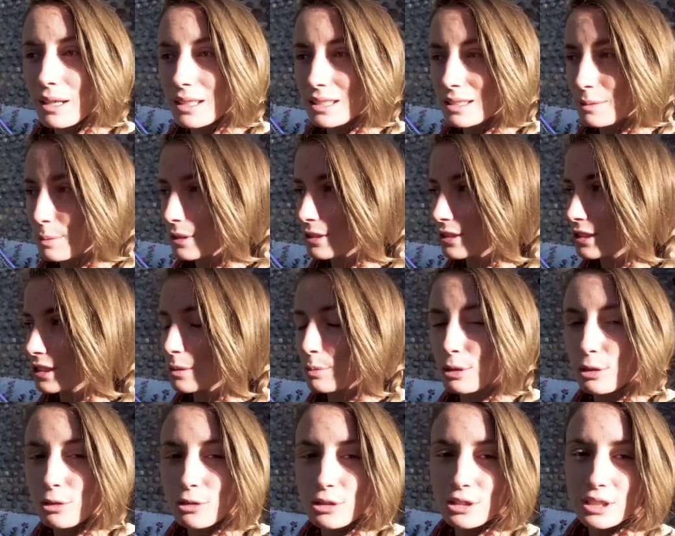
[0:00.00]
I suppose just a
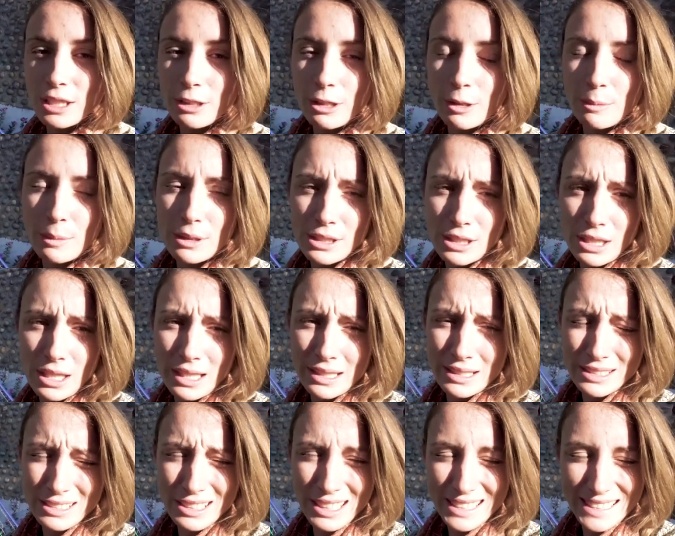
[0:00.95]
precautionary measure
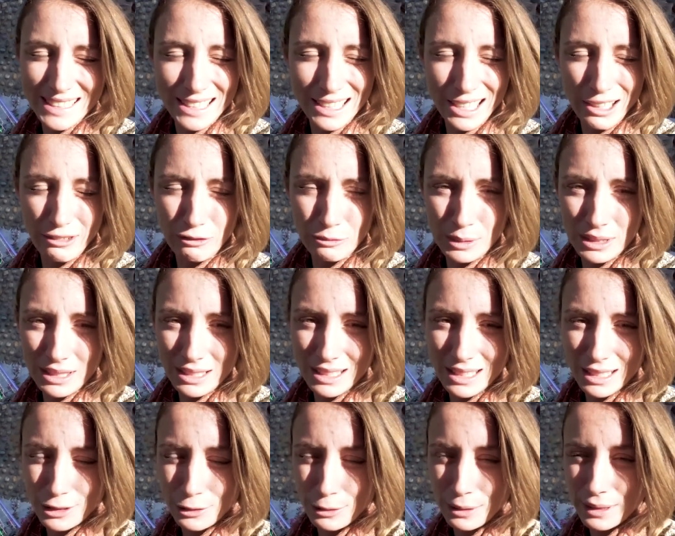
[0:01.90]
and it's nice of the government
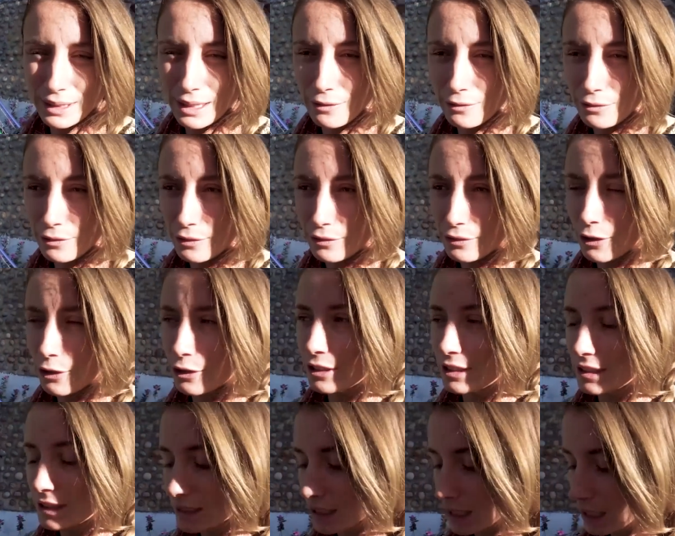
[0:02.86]
that they're doing that for
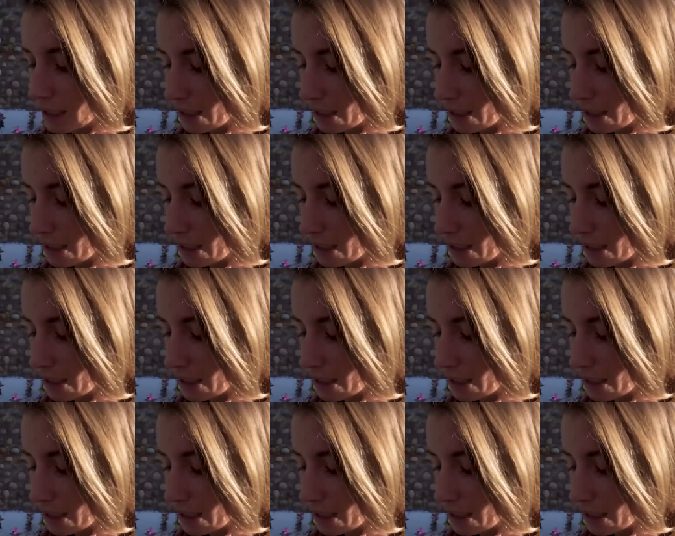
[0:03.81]
foreigners